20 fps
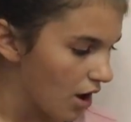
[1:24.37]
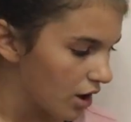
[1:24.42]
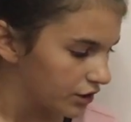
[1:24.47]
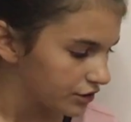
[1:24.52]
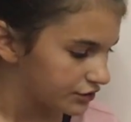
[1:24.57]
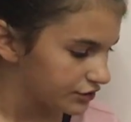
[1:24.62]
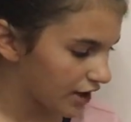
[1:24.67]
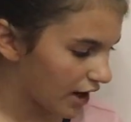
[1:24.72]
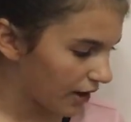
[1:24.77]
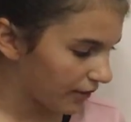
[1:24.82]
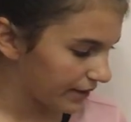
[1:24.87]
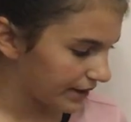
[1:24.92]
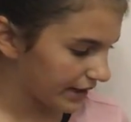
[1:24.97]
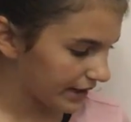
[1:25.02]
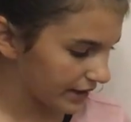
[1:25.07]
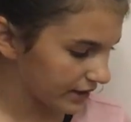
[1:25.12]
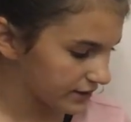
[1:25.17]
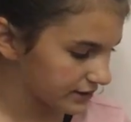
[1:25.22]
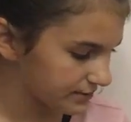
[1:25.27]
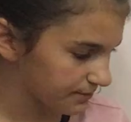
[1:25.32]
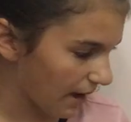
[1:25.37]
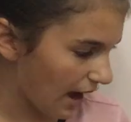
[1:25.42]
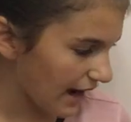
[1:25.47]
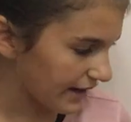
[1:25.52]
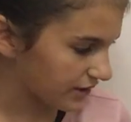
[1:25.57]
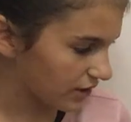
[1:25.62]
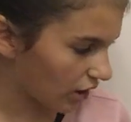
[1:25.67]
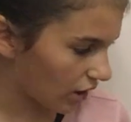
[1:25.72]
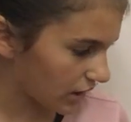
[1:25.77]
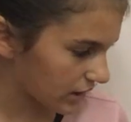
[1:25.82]
So here's my
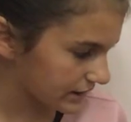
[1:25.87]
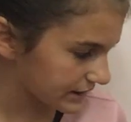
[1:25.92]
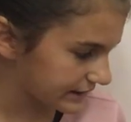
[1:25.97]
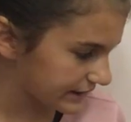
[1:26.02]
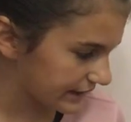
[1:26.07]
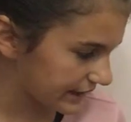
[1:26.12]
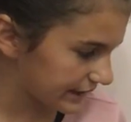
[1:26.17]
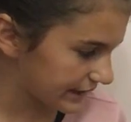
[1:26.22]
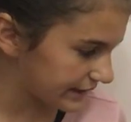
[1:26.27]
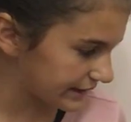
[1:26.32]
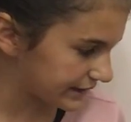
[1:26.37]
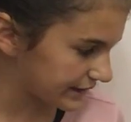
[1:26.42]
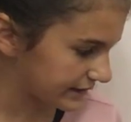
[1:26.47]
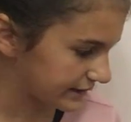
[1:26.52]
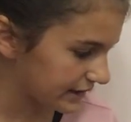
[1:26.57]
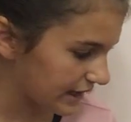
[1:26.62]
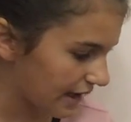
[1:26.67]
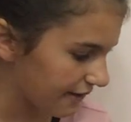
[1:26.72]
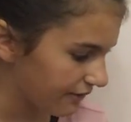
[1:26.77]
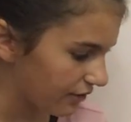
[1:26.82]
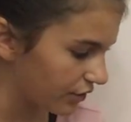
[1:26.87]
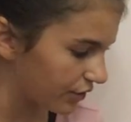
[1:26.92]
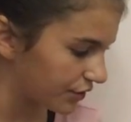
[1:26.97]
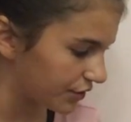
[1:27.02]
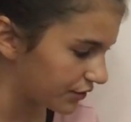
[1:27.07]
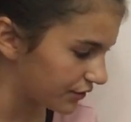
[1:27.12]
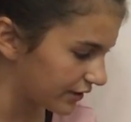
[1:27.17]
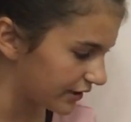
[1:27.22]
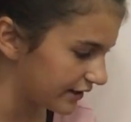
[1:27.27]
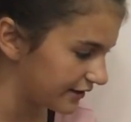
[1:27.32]
car seat. It doesn't have a
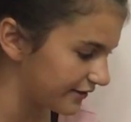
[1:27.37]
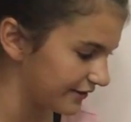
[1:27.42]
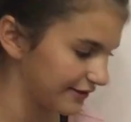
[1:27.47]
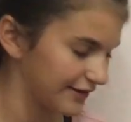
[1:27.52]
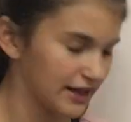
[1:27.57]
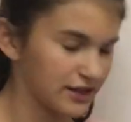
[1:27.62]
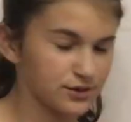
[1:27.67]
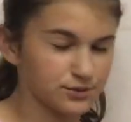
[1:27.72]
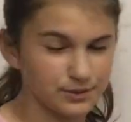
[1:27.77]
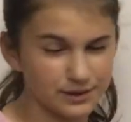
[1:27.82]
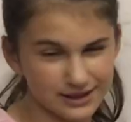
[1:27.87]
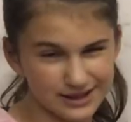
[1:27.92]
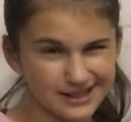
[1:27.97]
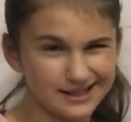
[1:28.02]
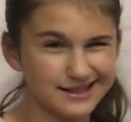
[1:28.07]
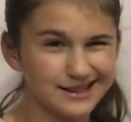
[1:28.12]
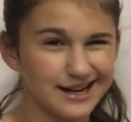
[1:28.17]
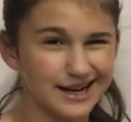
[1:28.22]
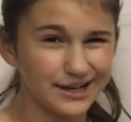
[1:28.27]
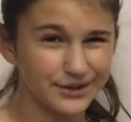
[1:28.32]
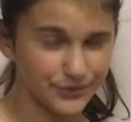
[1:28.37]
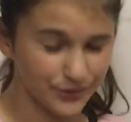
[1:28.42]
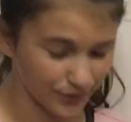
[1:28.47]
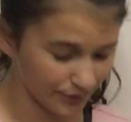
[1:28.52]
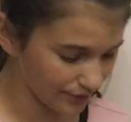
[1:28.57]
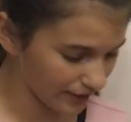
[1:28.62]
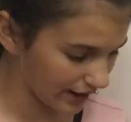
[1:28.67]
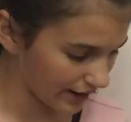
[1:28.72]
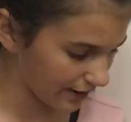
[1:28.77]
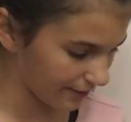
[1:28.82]
hood or anything. That's one thing that I
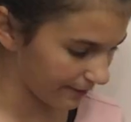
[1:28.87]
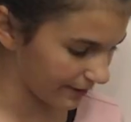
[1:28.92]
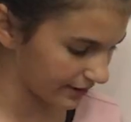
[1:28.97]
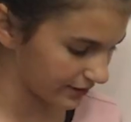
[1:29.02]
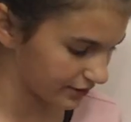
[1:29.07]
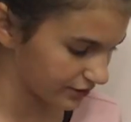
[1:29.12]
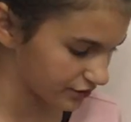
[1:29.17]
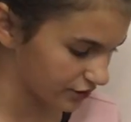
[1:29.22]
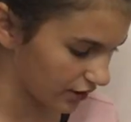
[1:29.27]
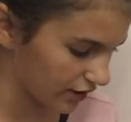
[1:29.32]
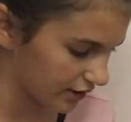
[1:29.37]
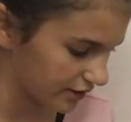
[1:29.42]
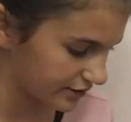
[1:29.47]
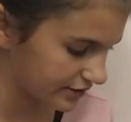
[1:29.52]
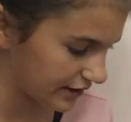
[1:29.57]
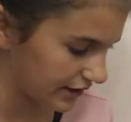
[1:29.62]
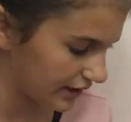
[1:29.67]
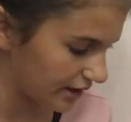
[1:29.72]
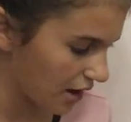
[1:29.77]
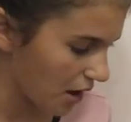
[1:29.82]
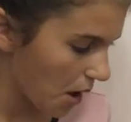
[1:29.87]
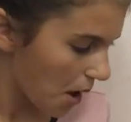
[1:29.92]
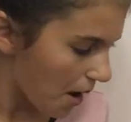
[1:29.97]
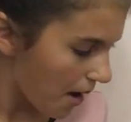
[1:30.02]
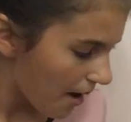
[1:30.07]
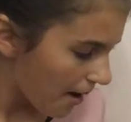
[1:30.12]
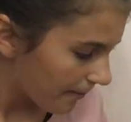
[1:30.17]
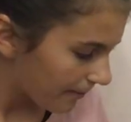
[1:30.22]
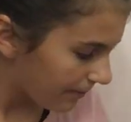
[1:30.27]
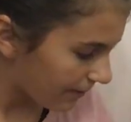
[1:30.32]
don't like about this car seat.
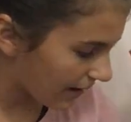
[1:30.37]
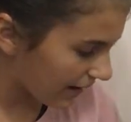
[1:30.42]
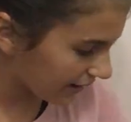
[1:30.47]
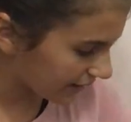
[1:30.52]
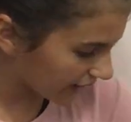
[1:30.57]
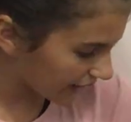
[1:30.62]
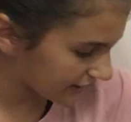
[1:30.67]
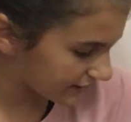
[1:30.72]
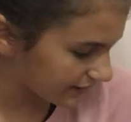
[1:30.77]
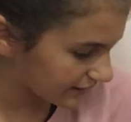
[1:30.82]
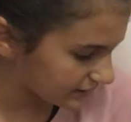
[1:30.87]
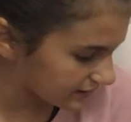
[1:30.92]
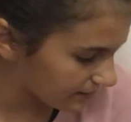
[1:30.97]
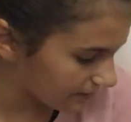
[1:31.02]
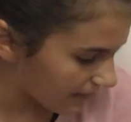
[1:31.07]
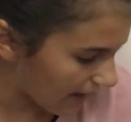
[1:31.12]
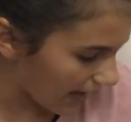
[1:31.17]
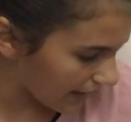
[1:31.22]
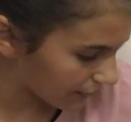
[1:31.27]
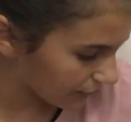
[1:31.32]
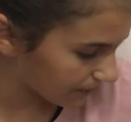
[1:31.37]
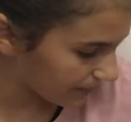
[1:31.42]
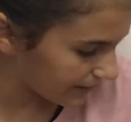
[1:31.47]
But that doesn't matter.